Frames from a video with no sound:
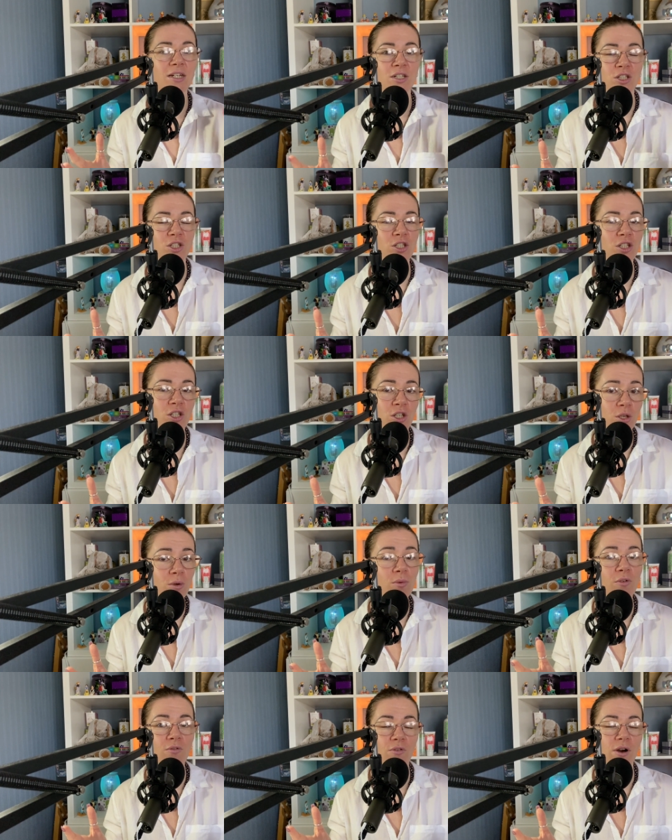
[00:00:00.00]
and you
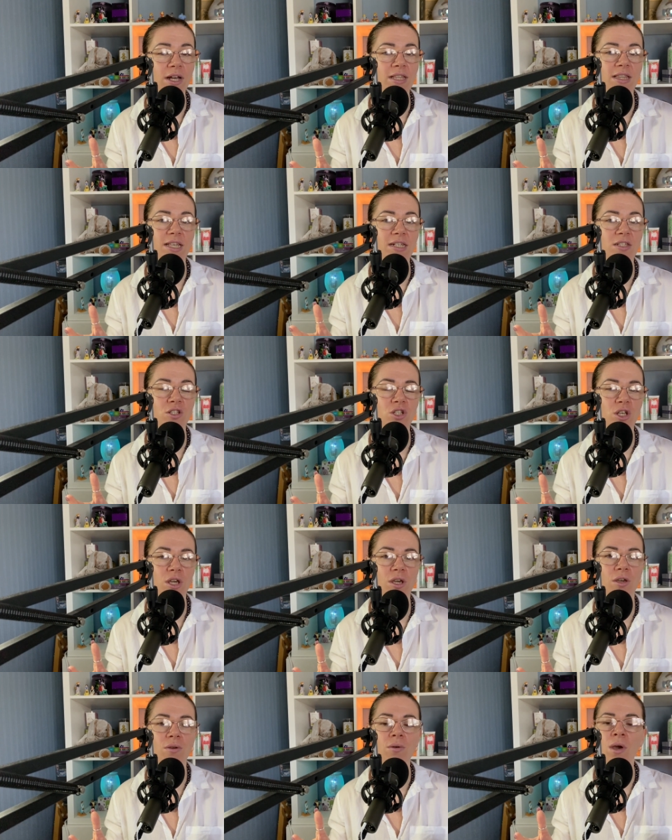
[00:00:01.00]
will find this
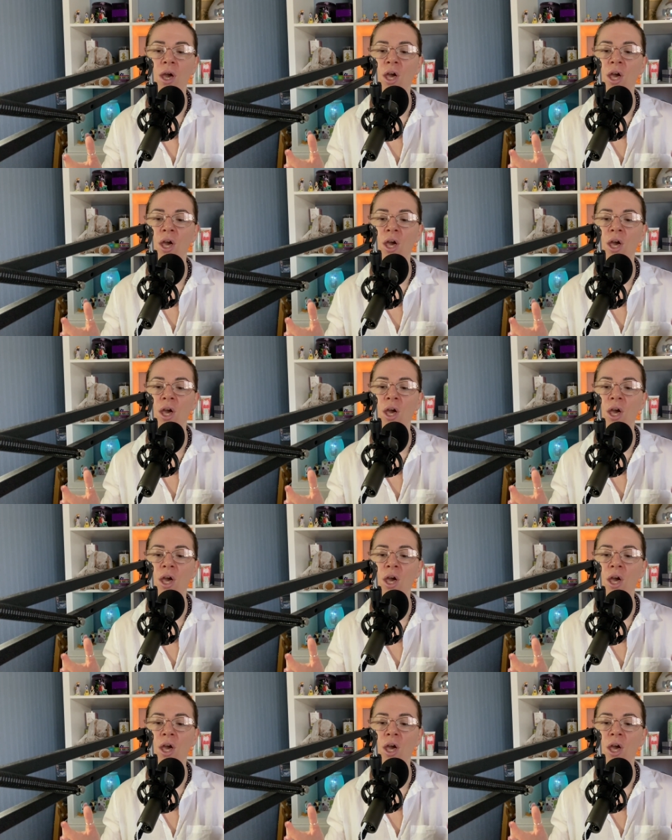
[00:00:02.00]
too.